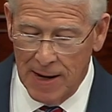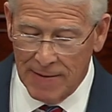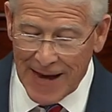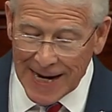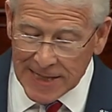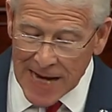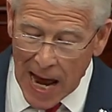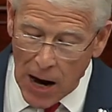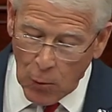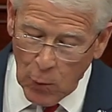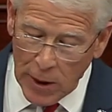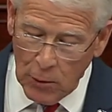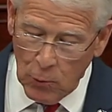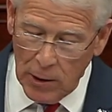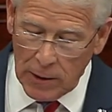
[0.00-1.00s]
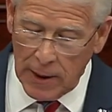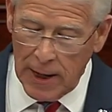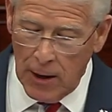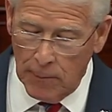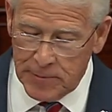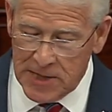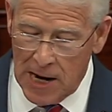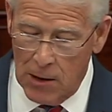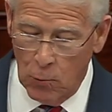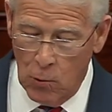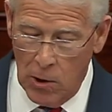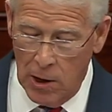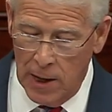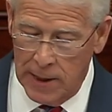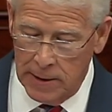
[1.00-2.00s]
That's how we will help
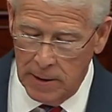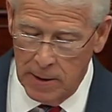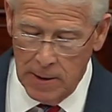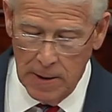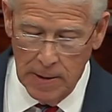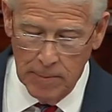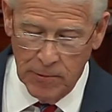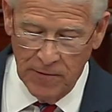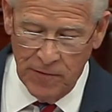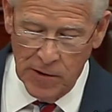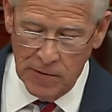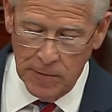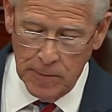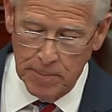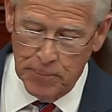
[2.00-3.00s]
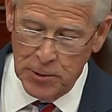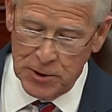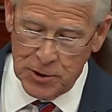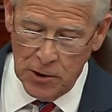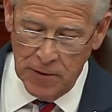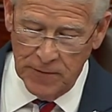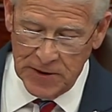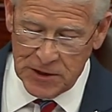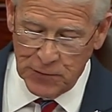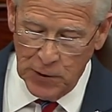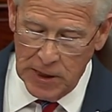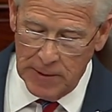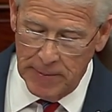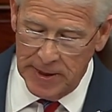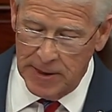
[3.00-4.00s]
Taiwan preserve its
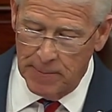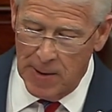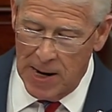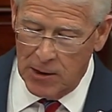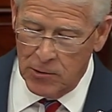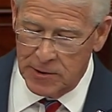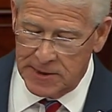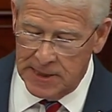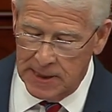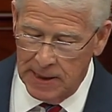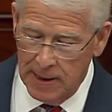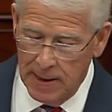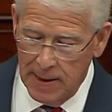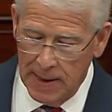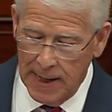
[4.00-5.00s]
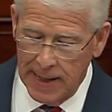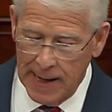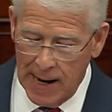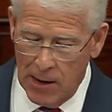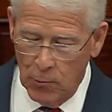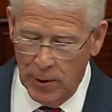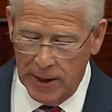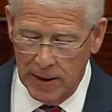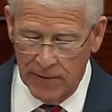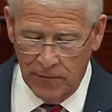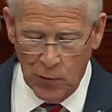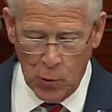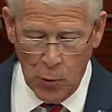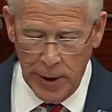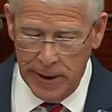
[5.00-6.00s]
freedom and democracy, and how we can
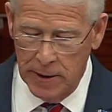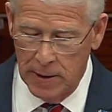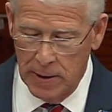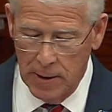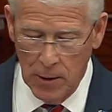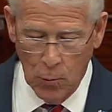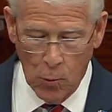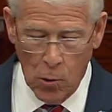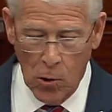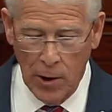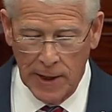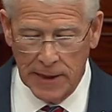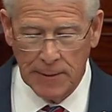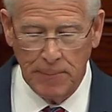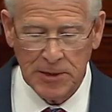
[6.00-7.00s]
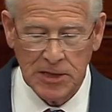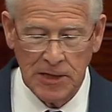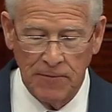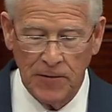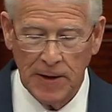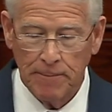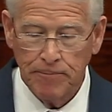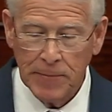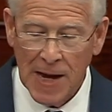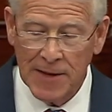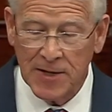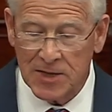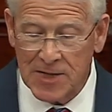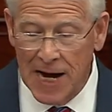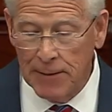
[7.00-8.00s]
avoid war in the Pacific. At
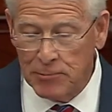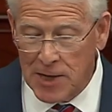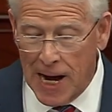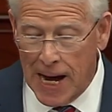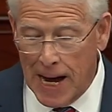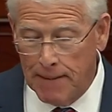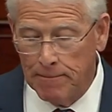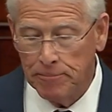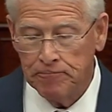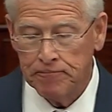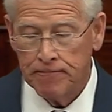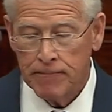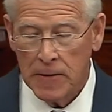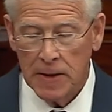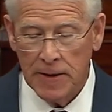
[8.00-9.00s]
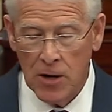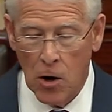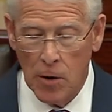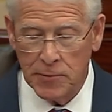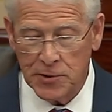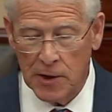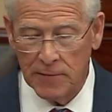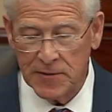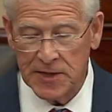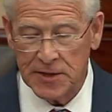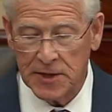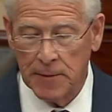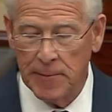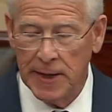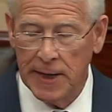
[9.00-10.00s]
the same time, the Armed Services
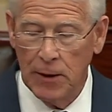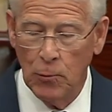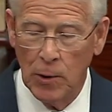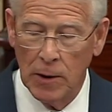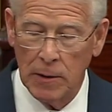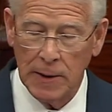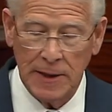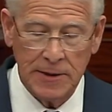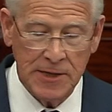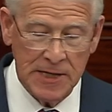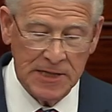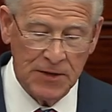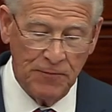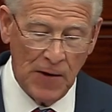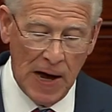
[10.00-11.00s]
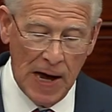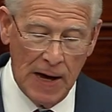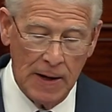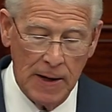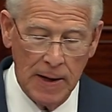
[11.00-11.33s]
Committee will intensify